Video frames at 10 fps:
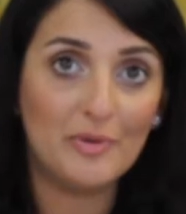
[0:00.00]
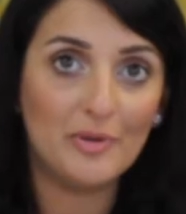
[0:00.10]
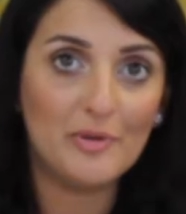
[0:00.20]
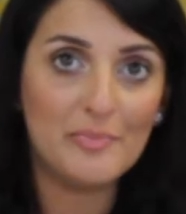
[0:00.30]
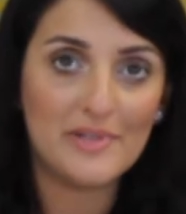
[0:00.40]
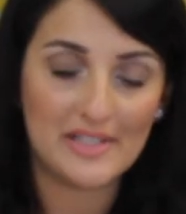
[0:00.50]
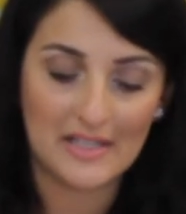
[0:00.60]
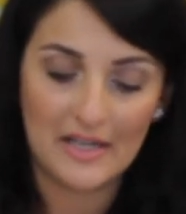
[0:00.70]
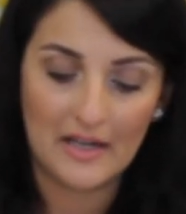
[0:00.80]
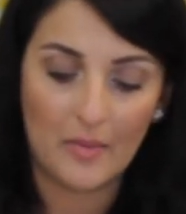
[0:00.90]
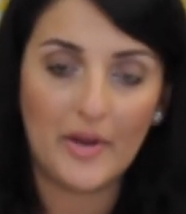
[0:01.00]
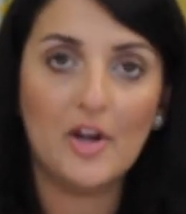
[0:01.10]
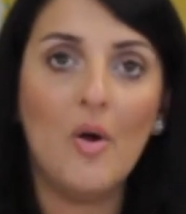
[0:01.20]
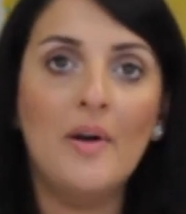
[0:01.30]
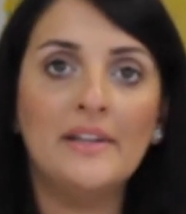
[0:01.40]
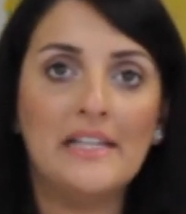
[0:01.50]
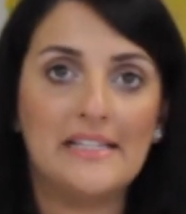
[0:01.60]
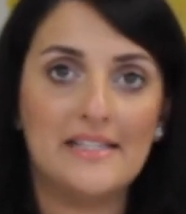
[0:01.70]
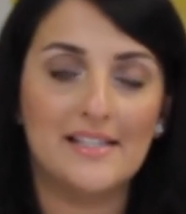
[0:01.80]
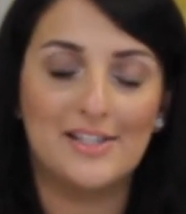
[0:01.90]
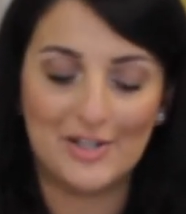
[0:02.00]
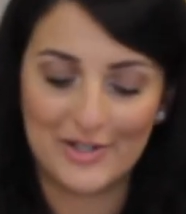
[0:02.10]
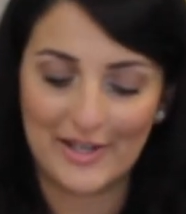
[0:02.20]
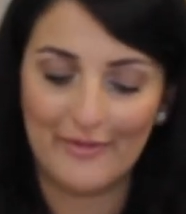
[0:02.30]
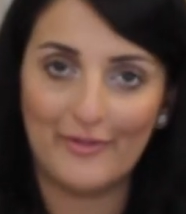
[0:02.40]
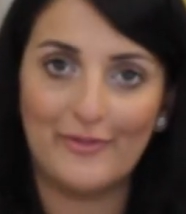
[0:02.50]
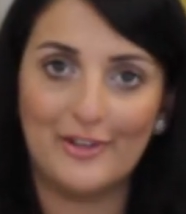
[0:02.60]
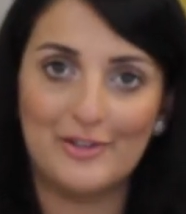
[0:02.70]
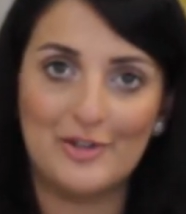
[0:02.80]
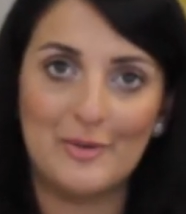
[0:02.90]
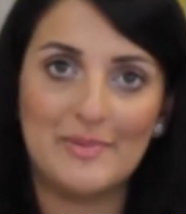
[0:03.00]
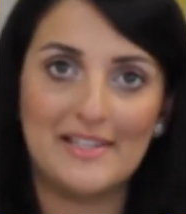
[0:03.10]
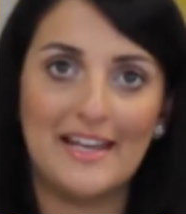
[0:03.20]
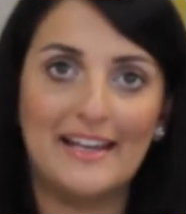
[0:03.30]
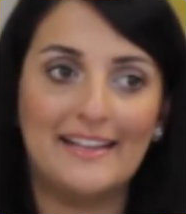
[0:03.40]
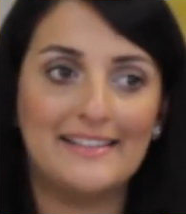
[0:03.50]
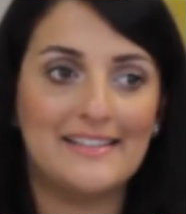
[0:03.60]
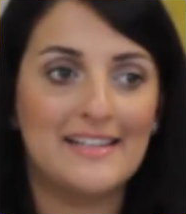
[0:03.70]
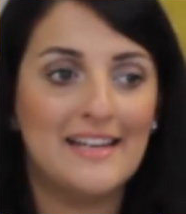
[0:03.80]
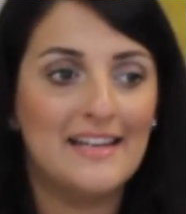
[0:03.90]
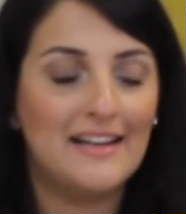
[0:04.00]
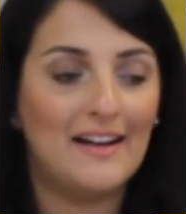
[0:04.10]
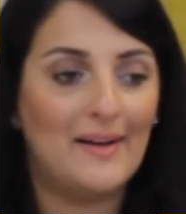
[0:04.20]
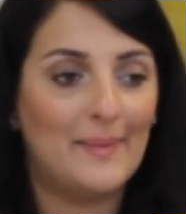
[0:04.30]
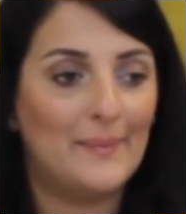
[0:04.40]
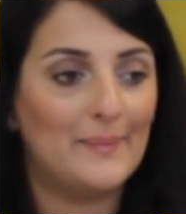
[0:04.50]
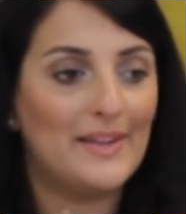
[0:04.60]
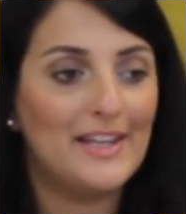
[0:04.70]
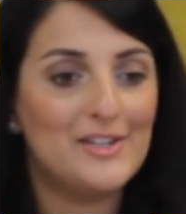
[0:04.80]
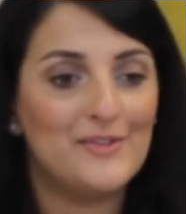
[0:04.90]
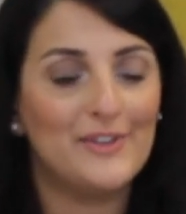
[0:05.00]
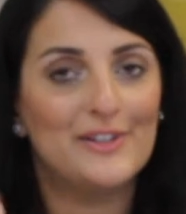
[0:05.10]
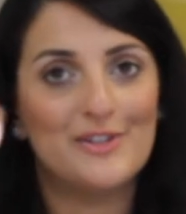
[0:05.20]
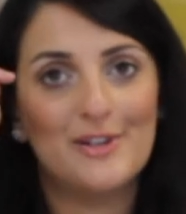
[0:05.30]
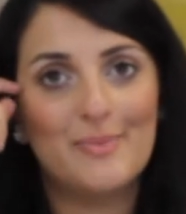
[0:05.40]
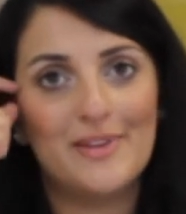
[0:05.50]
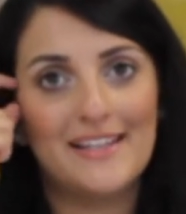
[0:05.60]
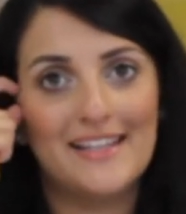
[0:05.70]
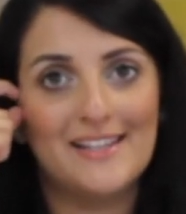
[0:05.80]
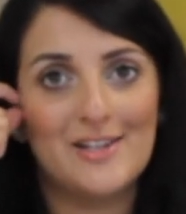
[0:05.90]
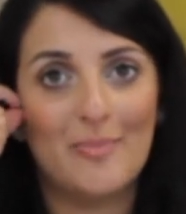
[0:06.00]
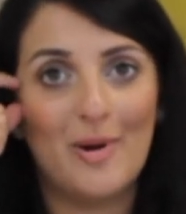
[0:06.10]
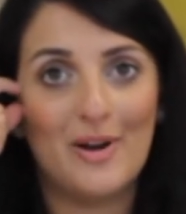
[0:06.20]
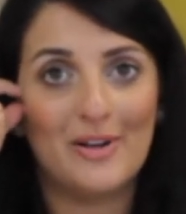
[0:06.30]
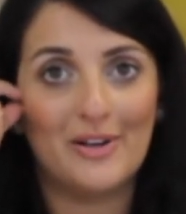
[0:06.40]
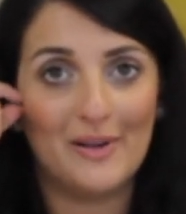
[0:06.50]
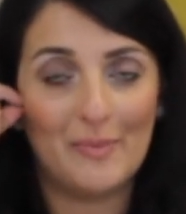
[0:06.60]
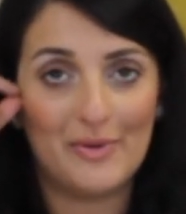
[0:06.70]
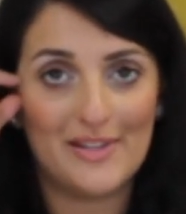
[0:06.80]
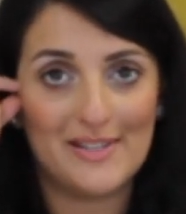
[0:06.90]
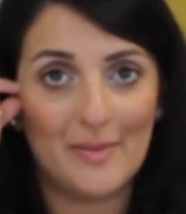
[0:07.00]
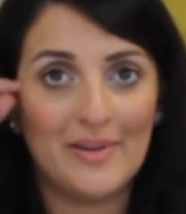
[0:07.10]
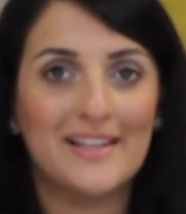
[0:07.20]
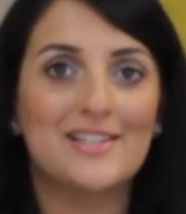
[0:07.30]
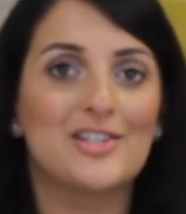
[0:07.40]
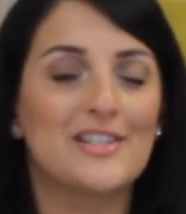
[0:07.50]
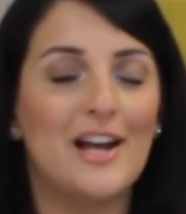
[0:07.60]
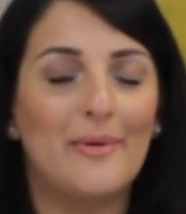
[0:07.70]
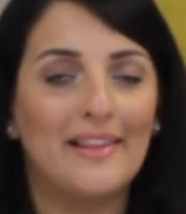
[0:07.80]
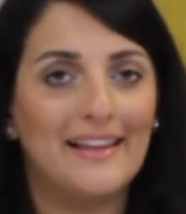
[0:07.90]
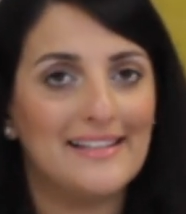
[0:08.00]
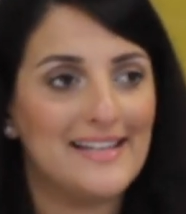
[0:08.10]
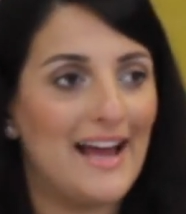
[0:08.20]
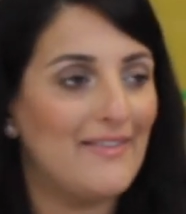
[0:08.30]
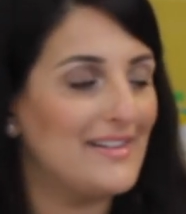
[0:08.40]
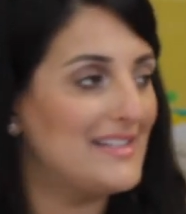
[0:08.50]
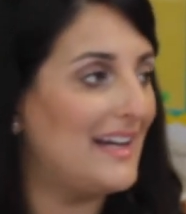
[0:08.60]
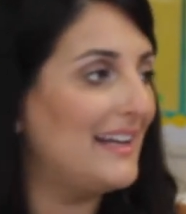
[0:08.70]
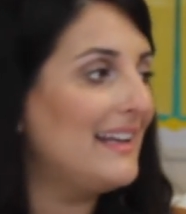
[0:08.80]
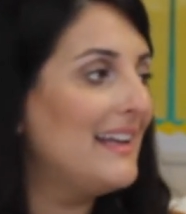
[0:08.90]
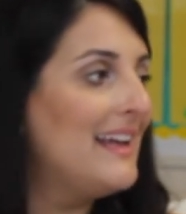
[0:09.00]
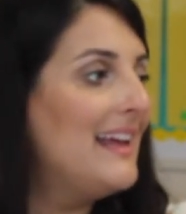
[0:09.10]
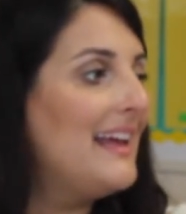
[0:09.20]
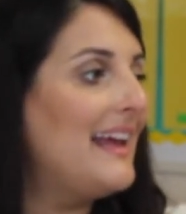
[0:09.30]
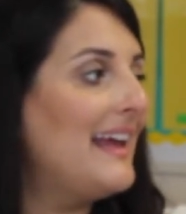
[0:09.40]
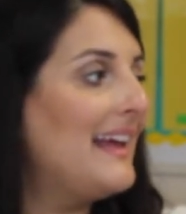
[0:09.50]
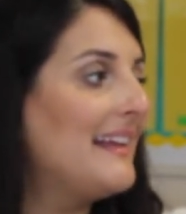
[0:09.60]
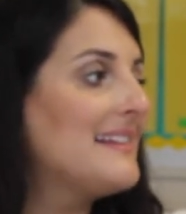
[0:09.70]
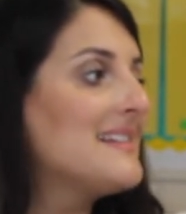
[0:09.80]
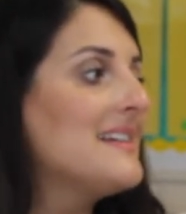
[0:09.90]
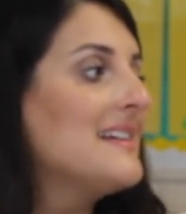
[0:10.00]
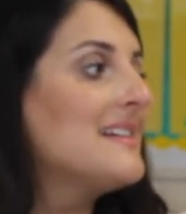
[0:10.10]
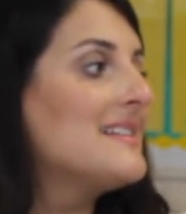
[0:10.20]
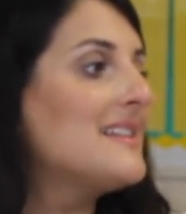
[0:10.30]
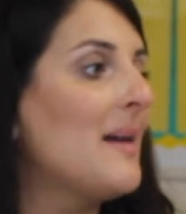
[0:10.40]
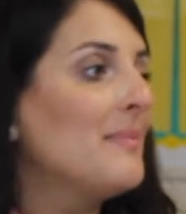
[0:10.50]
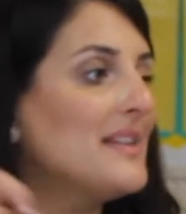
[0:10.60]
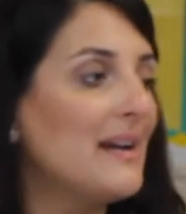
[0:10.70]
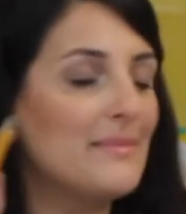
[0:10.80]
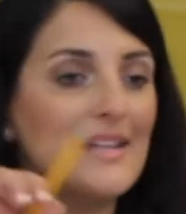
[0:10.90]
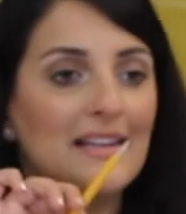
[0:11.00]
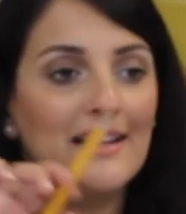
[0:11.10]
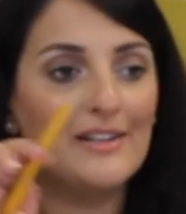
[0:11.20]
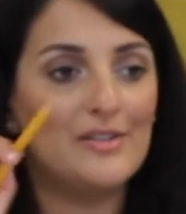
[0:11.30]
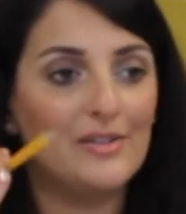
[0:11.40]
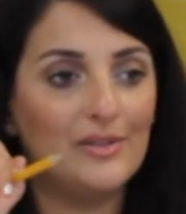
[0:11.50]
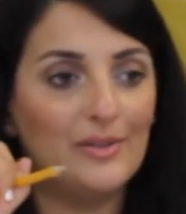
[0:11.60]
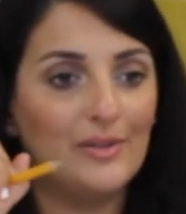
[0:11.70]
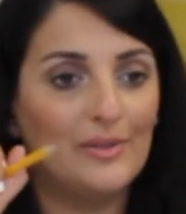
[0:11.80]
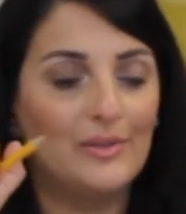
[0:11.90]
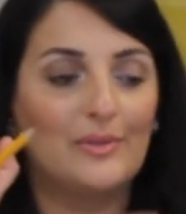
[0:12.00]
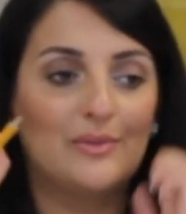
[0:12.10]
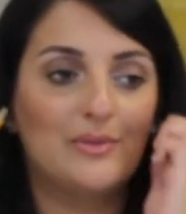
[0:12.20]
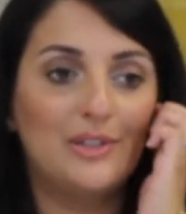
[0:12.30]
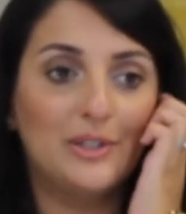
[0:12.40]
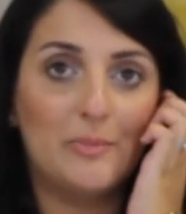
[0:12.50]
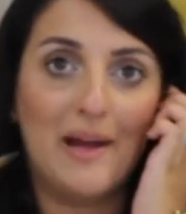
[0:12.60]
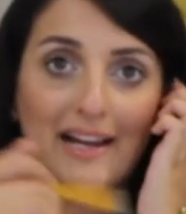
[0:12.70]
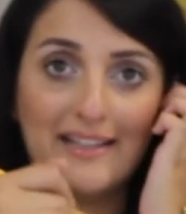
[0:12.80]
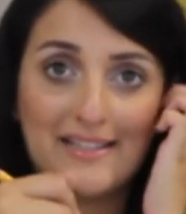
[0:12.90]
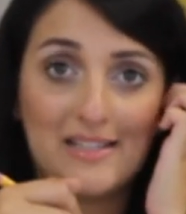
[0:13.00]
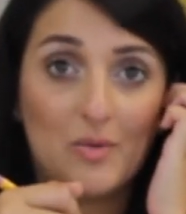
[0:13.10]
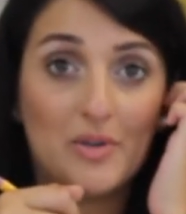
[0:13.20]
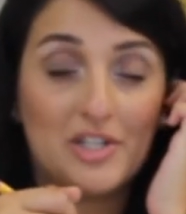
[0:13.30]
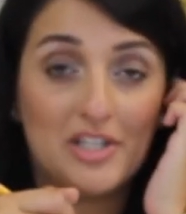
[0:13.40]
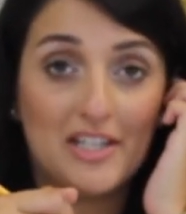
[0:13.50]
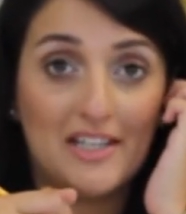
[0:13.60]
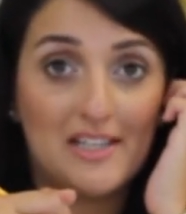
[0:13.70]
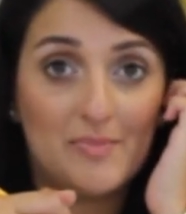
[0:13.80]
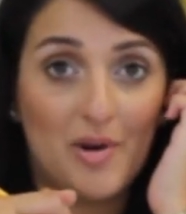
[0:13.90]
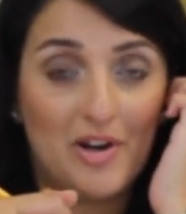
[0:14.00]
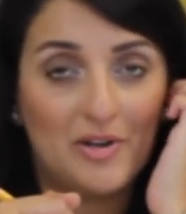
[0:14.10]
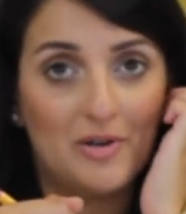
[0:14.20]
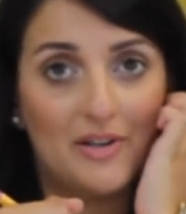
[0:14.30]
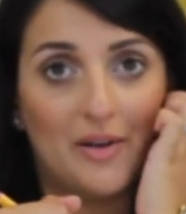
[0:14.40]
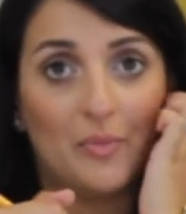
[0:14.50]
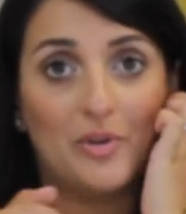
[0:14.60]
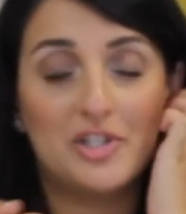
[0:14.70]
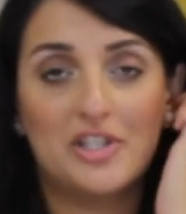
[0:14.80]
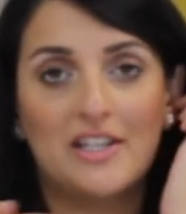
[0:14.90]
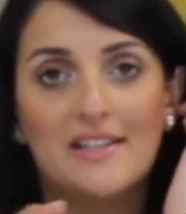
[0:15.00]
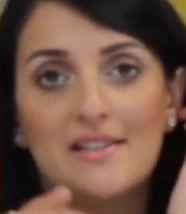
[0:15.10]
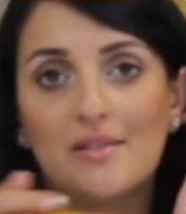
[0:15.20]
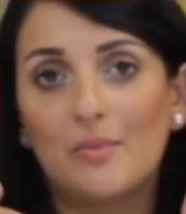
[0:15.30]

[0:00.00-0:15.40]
groups. We go on like 6 or 7 field trips, and each field trip the kids are partnered up with someone. That's just how I like to have it done. And sometimes I like to look back and see which kids partnered and which kids